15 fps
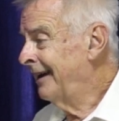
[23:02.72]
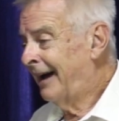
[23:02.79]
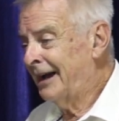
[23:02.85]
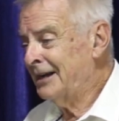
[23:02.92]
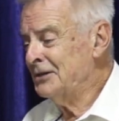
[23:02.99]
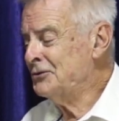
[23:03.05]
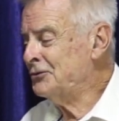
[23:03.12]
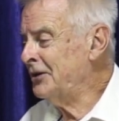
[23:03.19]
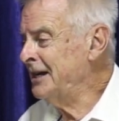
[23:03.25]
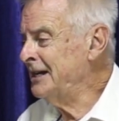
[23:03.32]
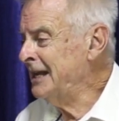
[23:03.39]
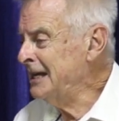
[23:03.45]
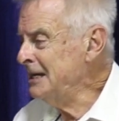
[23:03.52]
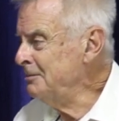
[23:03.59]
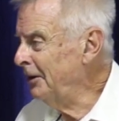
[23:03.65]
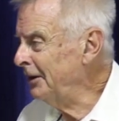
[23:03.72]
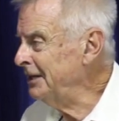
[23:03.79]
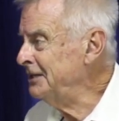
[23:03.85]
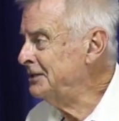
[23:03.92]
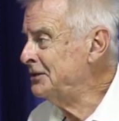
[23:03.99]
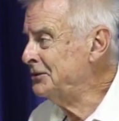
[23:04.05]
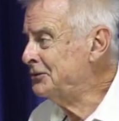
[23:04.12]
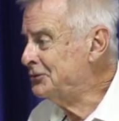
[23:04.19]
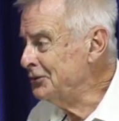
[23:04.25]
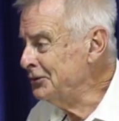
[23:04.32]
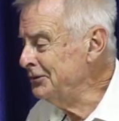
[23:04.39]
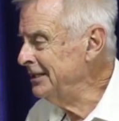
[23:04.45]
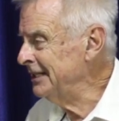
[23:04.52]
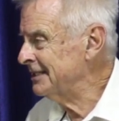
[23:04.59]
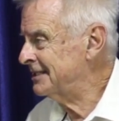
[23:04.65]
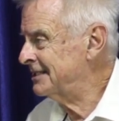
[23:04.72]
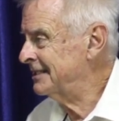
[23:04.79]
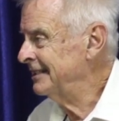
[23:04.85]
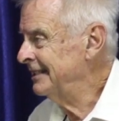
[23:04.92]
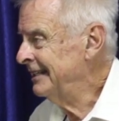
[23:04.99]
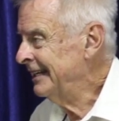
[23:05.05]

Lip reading: I can train anybody to do this